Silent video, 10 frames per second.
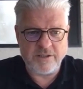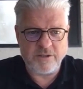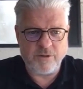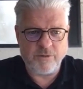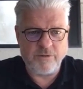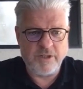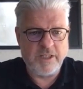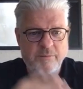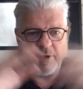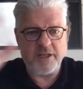So
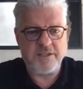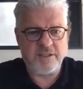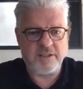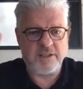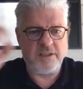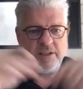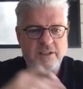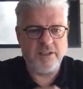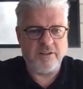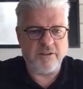basically
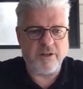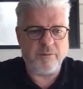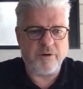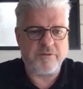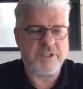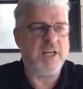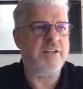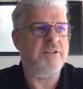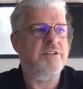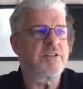the number of
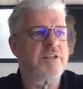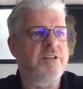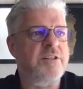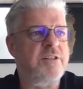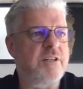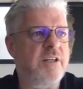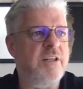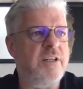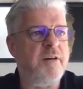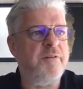standards is
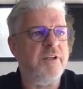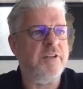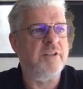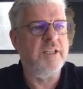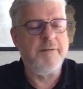indefinite,